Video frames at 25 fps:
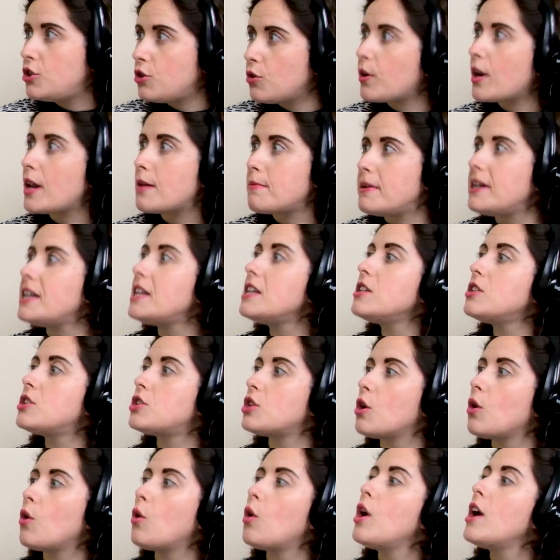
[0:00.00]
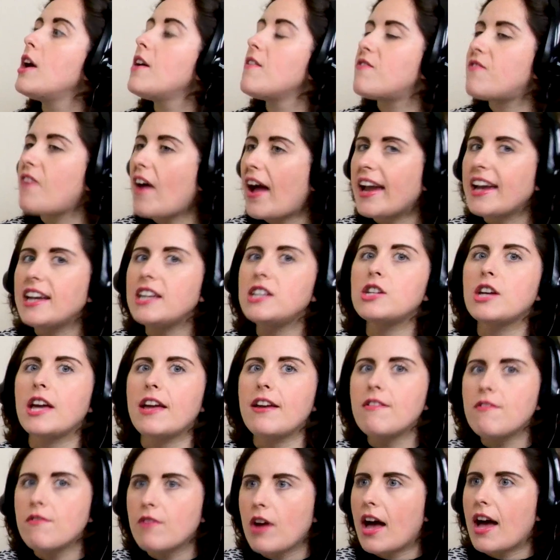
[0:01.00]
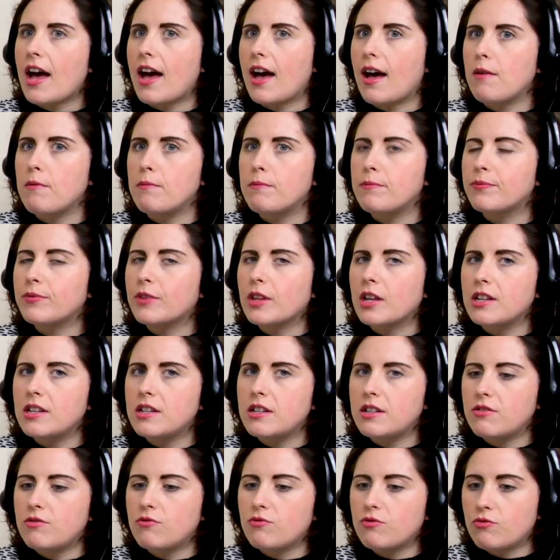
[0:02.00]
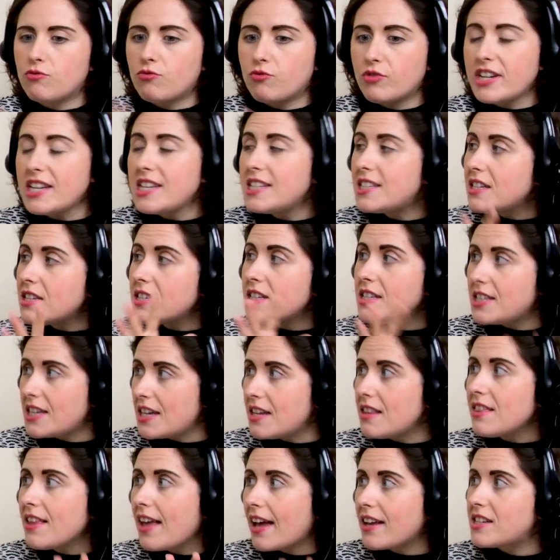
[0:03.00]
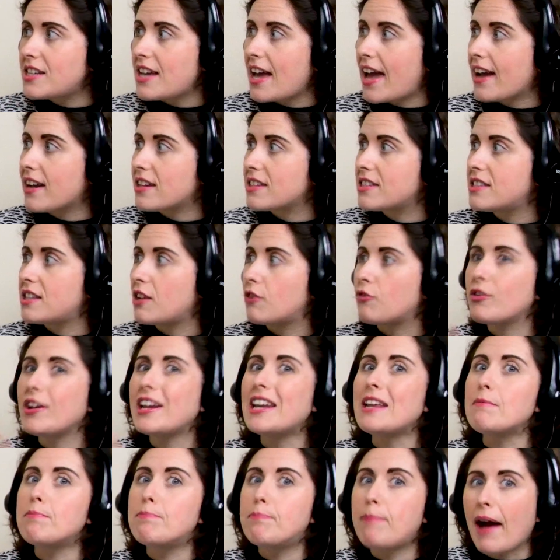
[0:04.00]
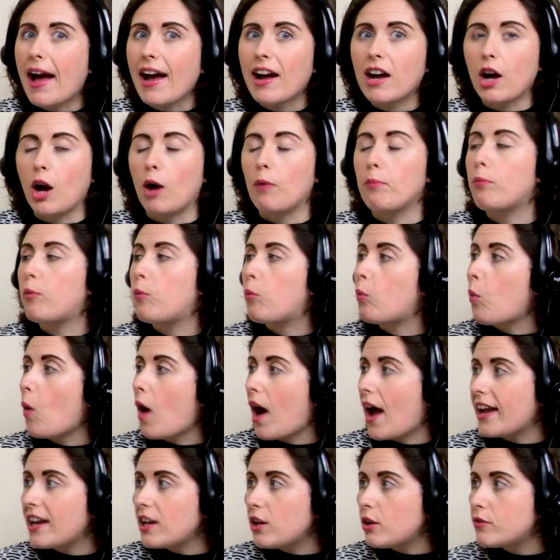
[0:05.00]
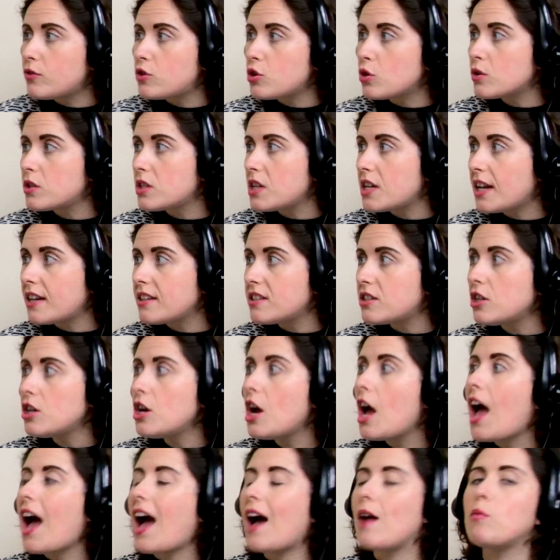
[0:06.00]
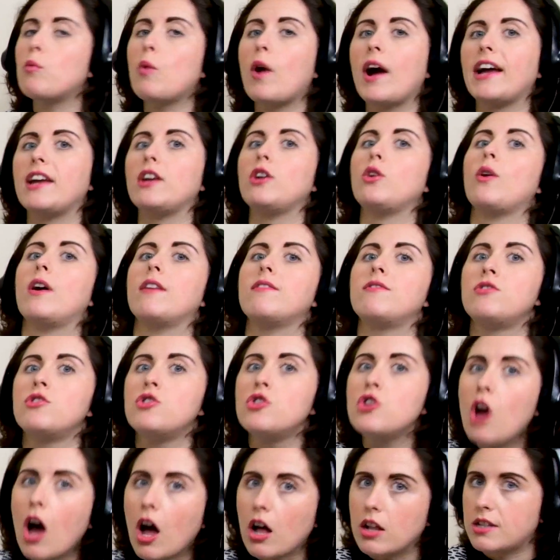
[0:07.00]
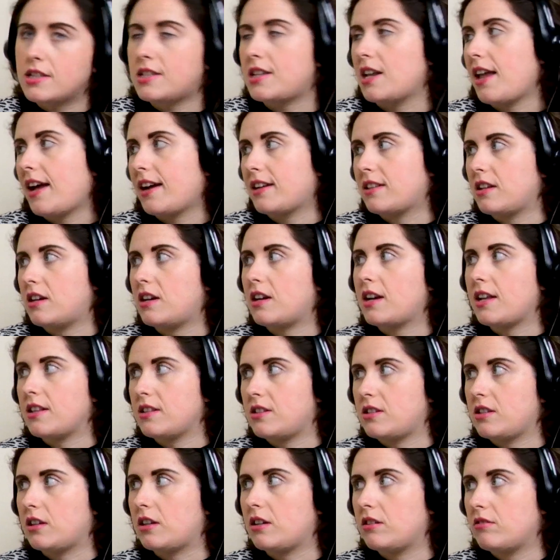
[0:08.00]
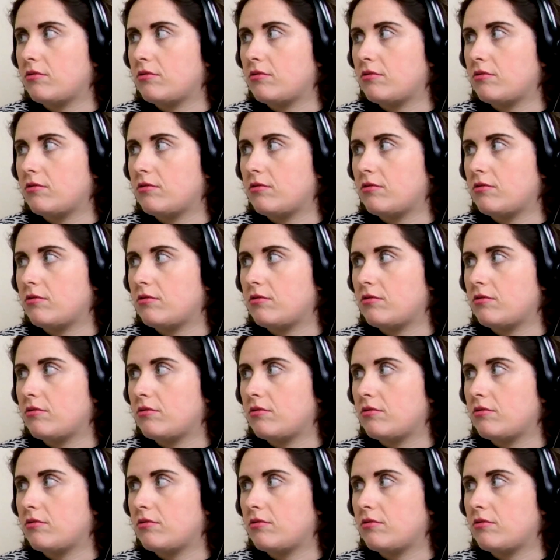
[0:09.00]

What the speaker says: Do you know what I mean? So find reasons in that text that really back up why you've chosen an answer and why you have not selected an answer.